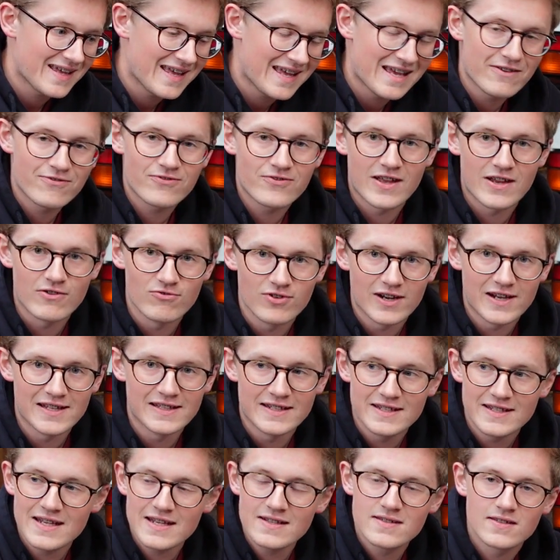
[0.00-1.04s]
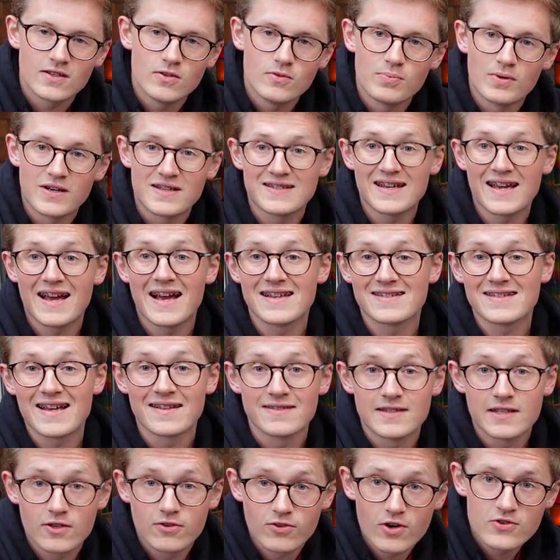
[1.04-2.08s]
if they really need to, because it has
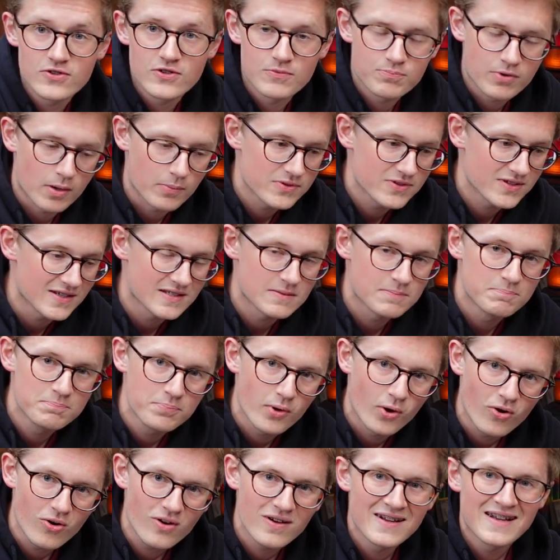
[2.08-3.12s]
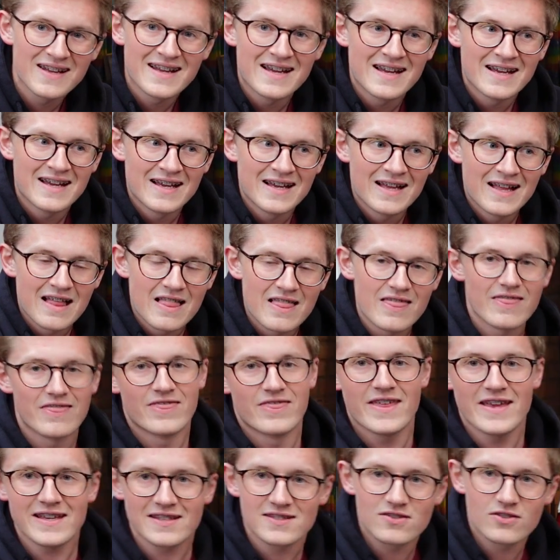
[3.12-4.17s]
anti-corrosive properties. But
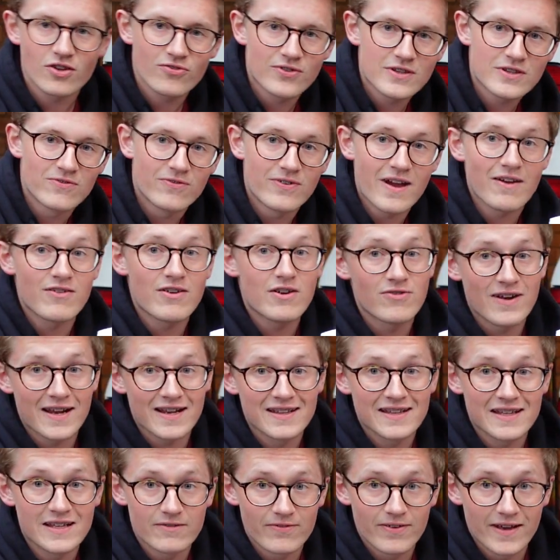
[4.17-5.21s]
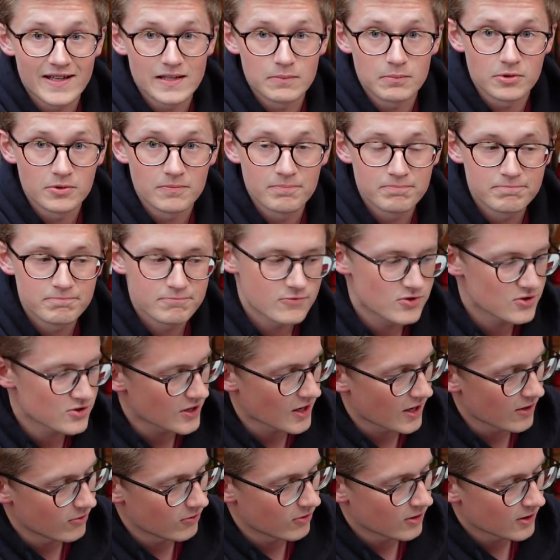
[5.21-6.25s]
this stuff is very readily available,
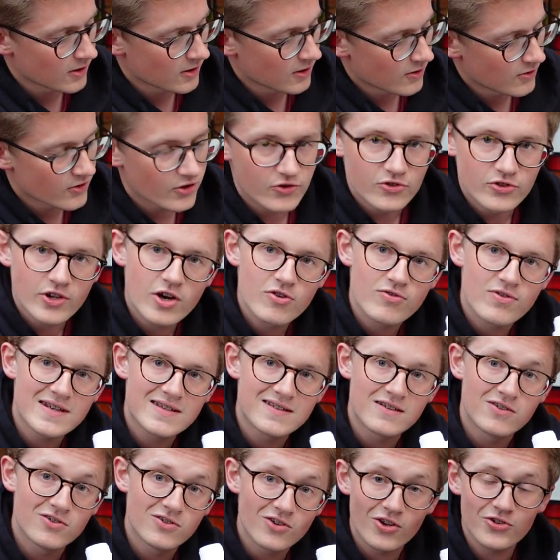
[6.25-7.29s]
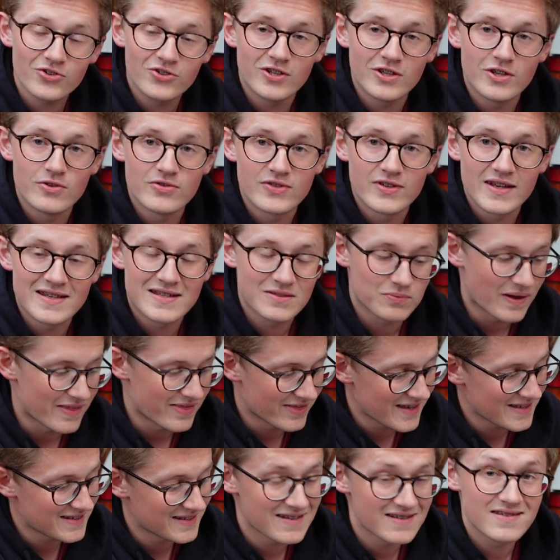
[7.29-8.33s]
so there's no reason not to use this when
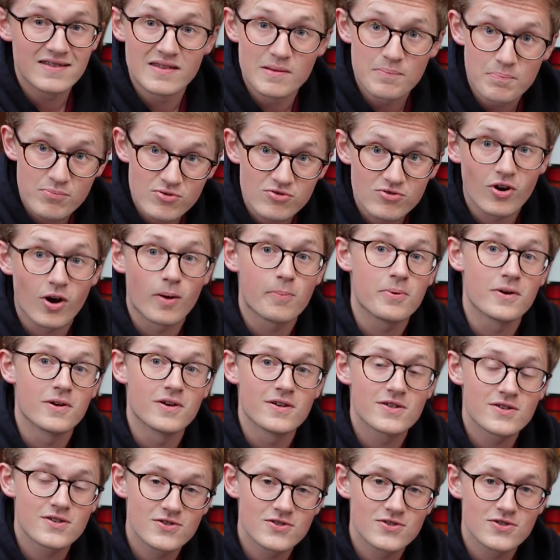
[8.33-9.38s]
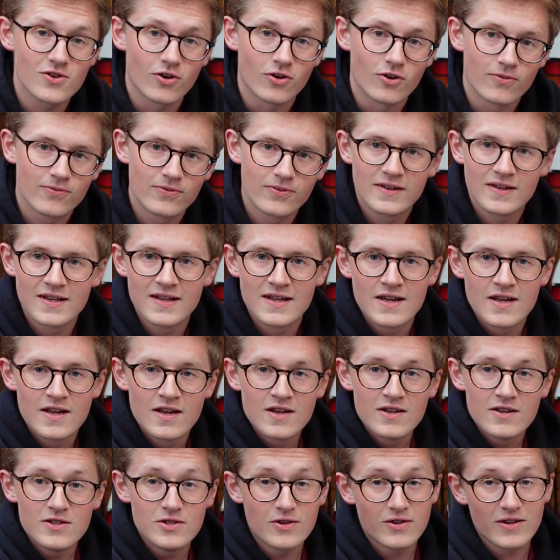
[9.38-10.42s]
this is the proper stuff.
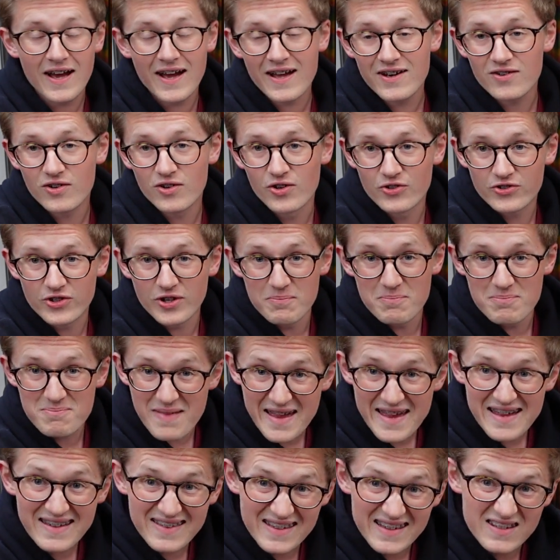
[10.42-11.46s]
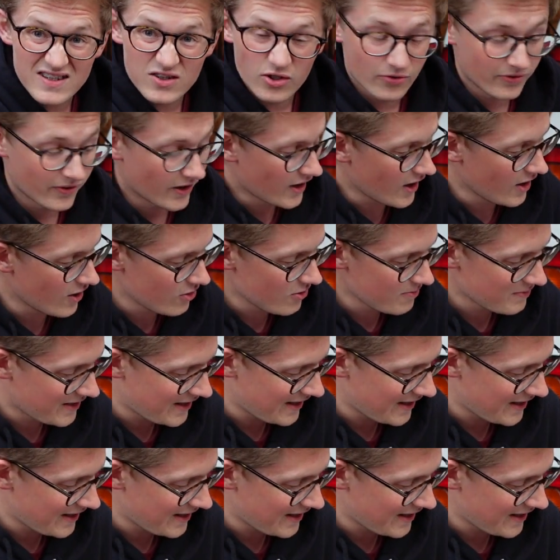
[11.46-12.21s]
You can also make this stuff at home